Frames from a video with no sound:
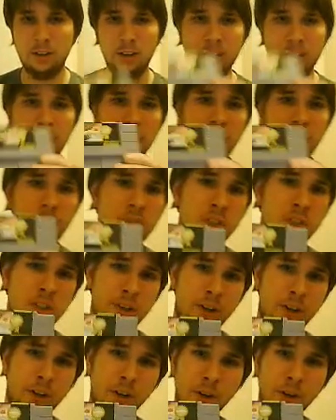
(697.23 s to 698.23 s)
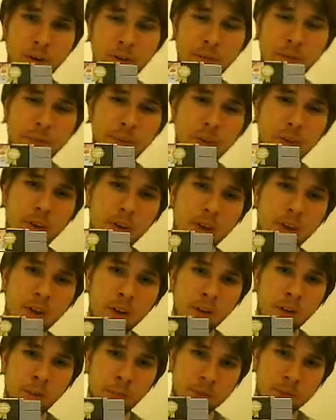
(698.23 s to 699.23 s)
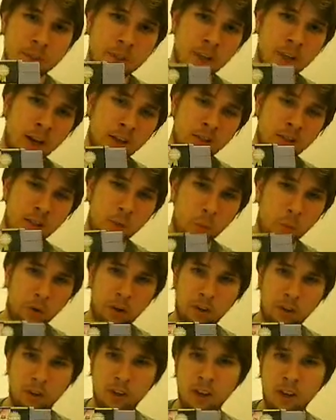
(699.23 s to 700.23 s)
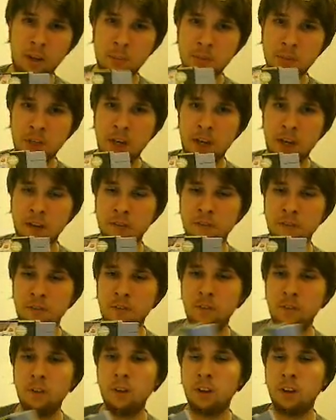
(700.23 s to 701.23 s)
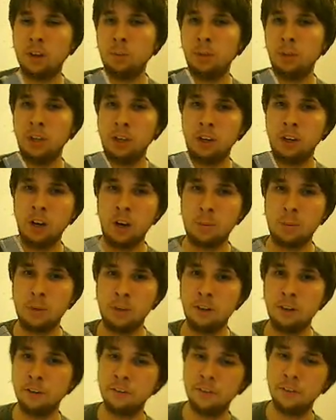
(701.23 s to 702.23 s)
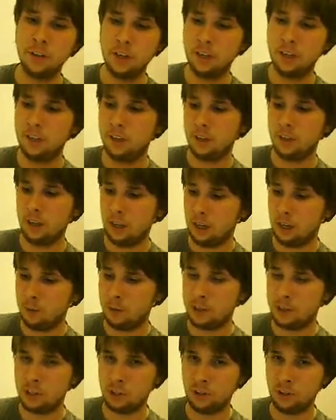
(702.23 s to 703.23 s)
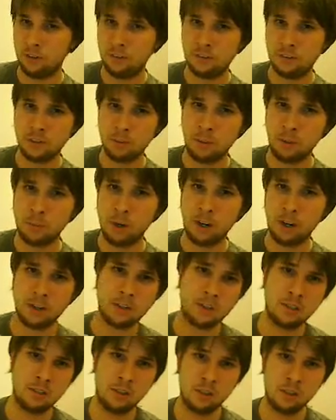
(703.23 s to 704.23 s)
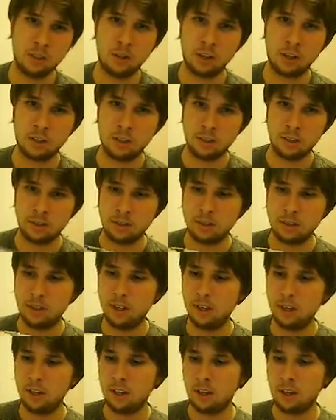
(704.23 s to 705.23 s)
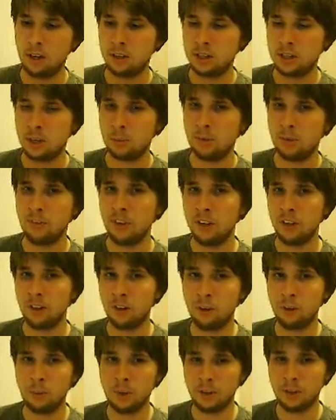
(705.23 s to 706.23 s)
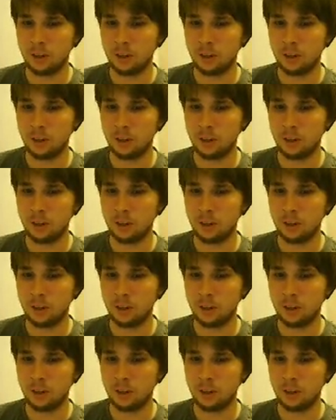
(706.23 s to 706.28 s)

F-Zero. This is actually one of the games I have a complete copy of, and I might show off some of the boxes and instructions in a separate video, but